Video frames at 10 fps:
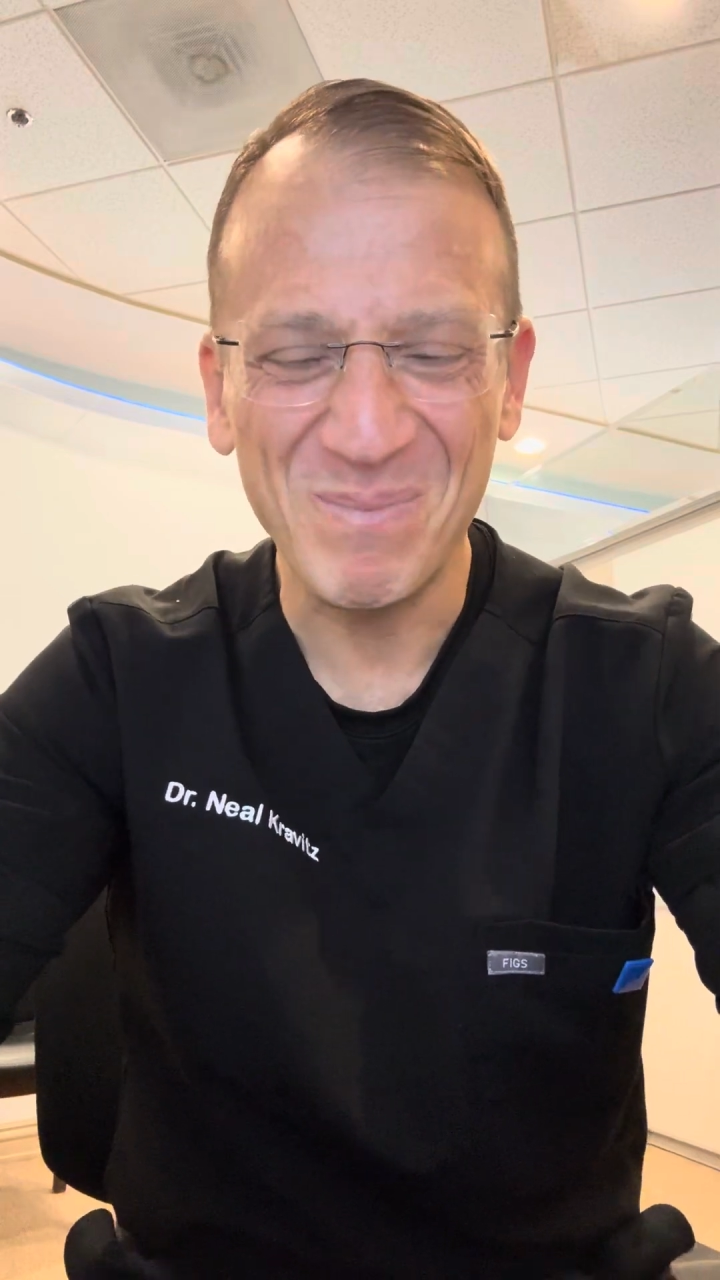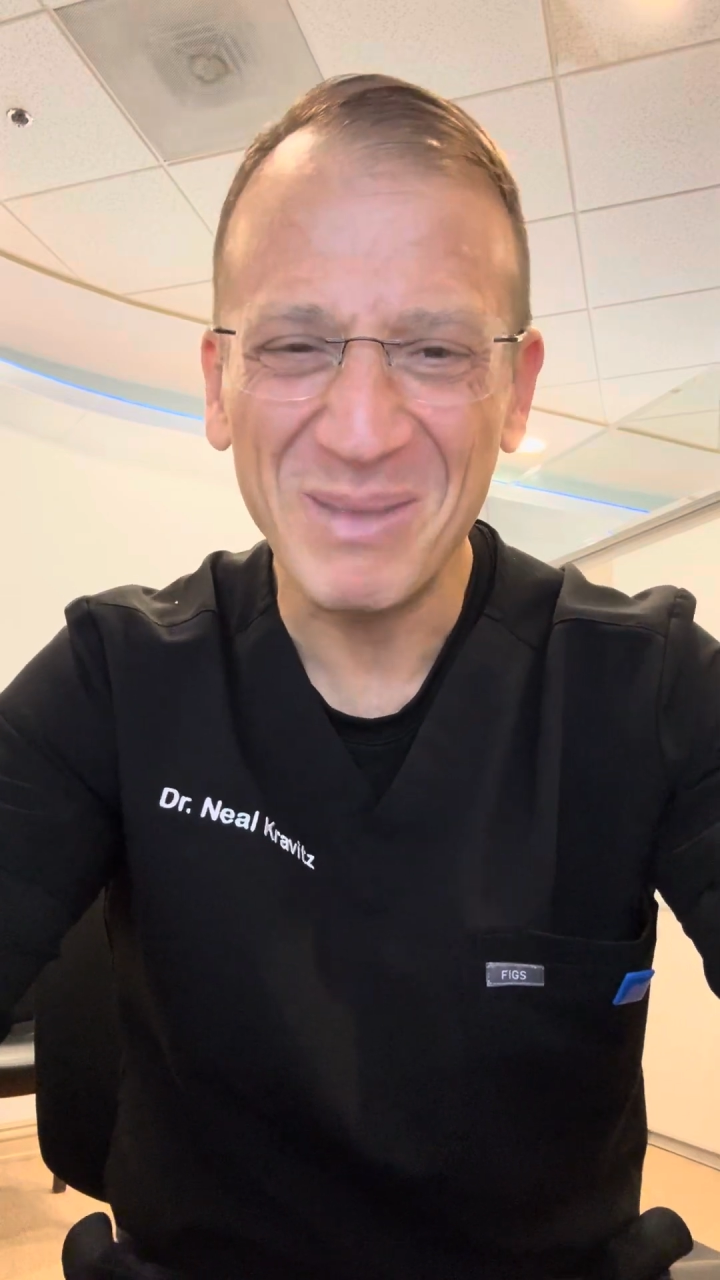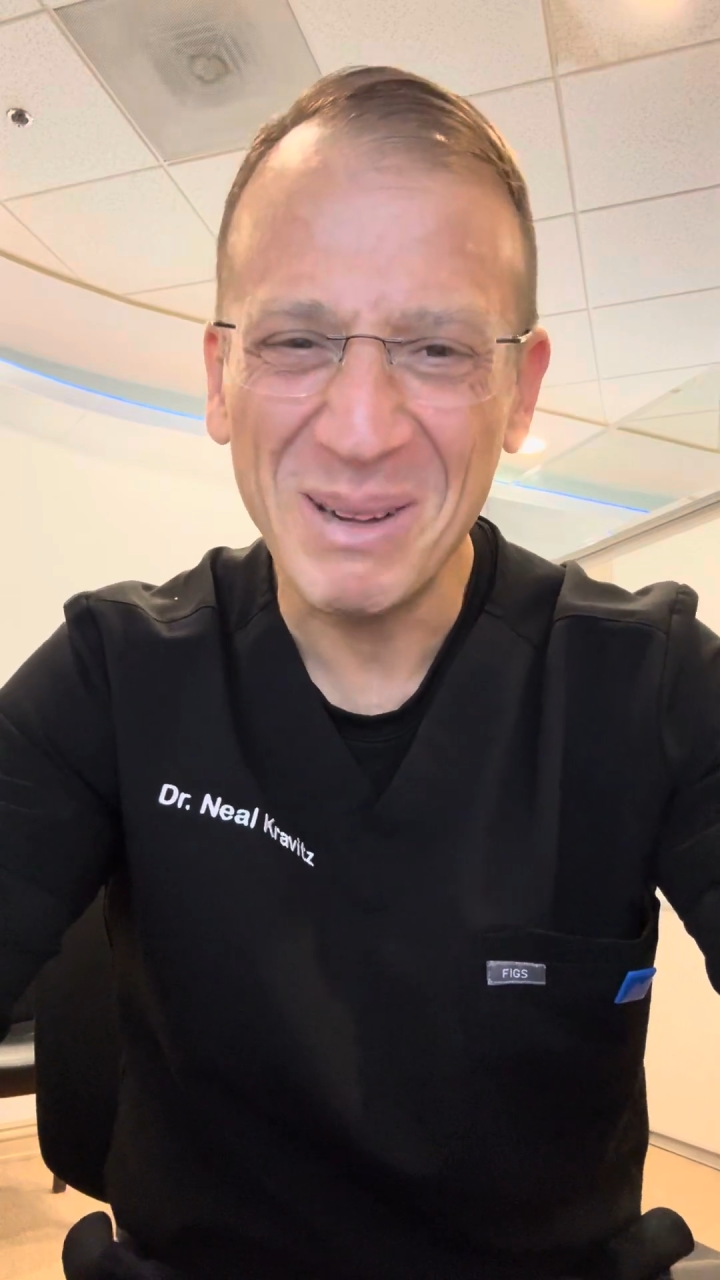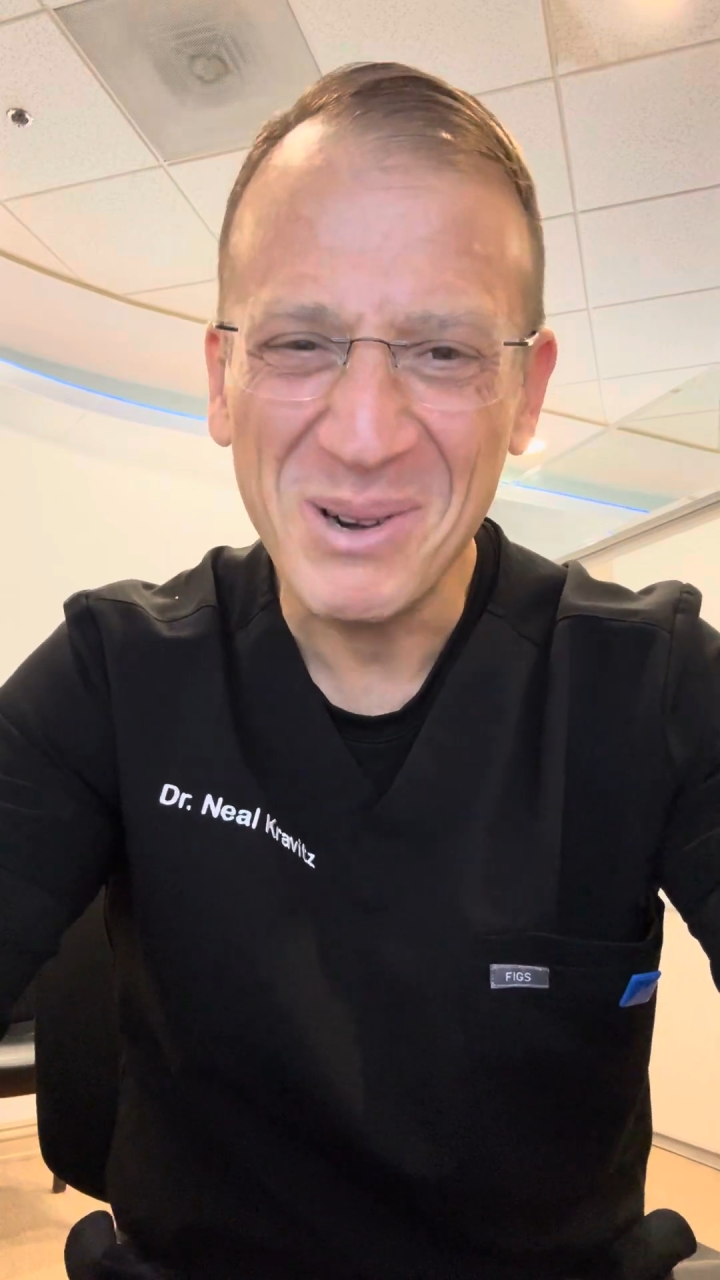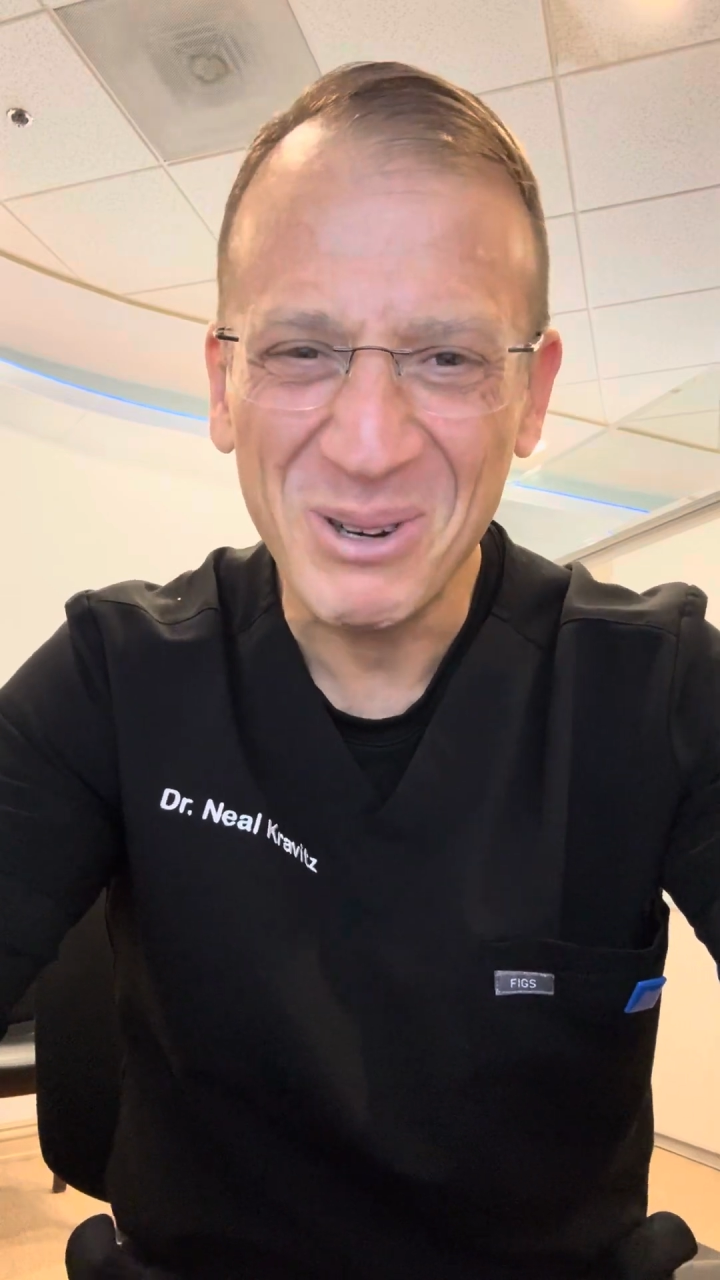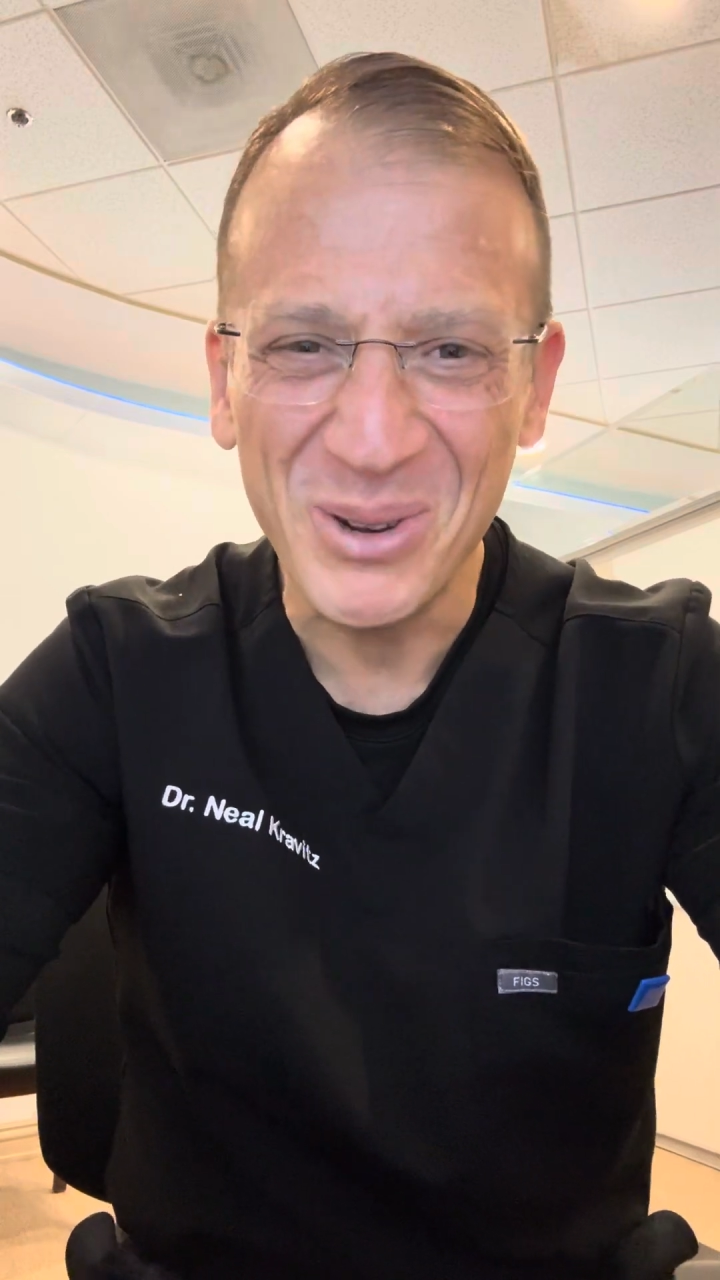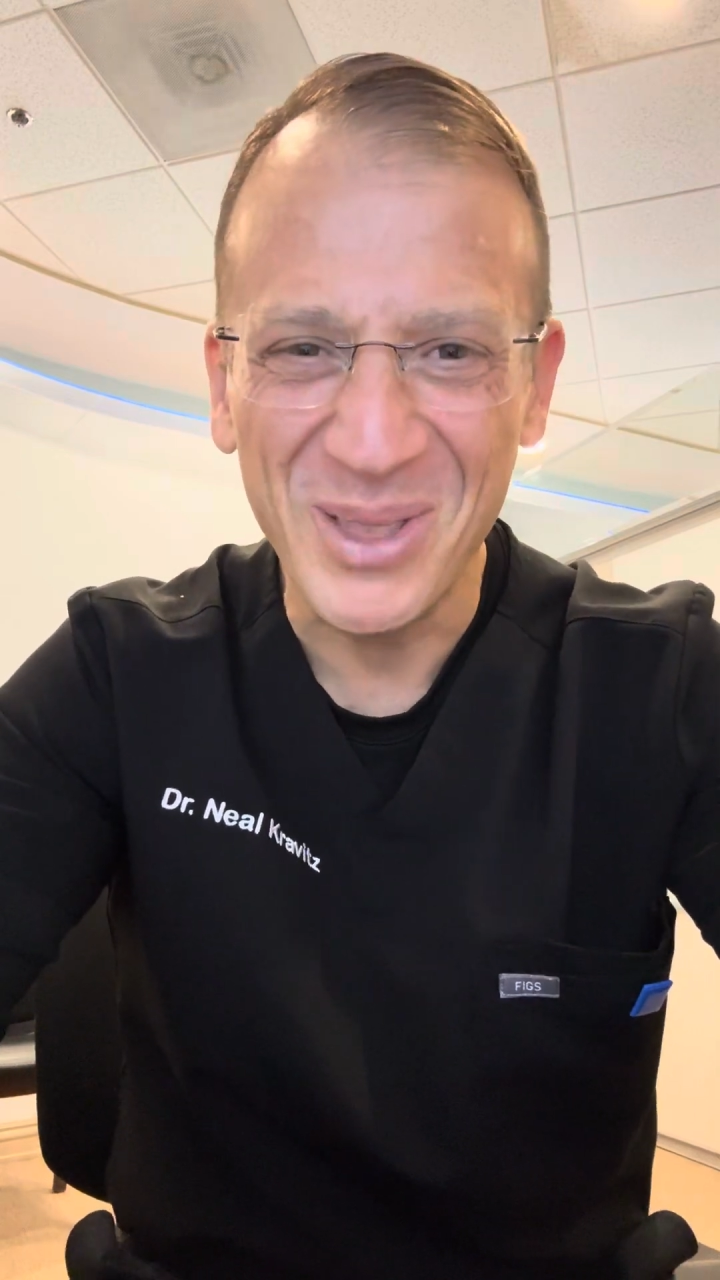Let me know what you